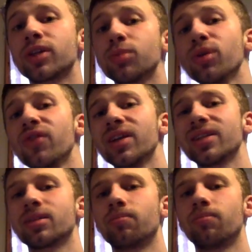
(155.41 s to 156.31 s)
movie
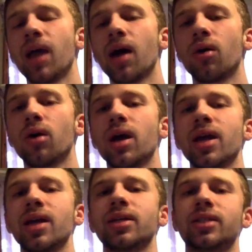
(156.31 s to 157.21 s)
is about
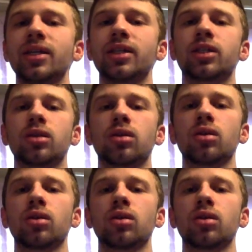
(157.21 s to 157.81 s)
is these